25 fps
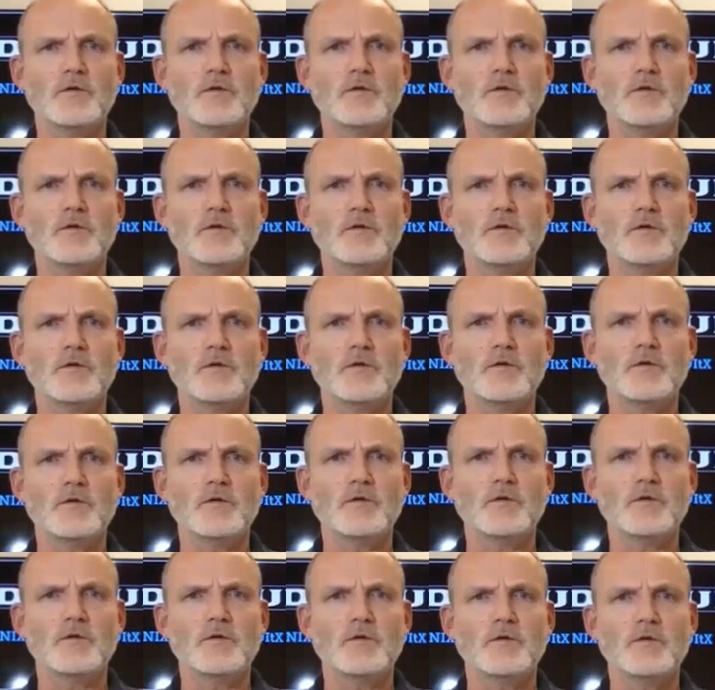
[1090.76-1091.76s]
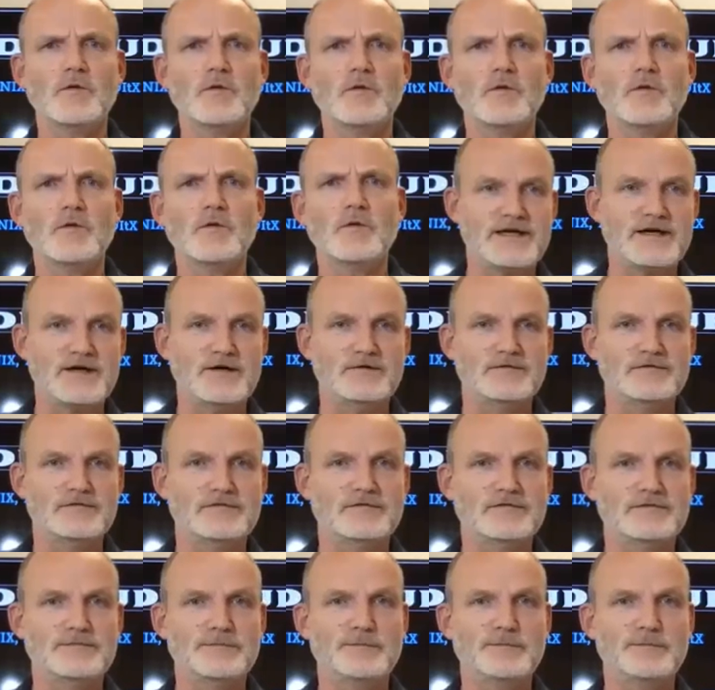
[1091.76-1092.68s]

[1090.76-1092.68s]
describing the product itself?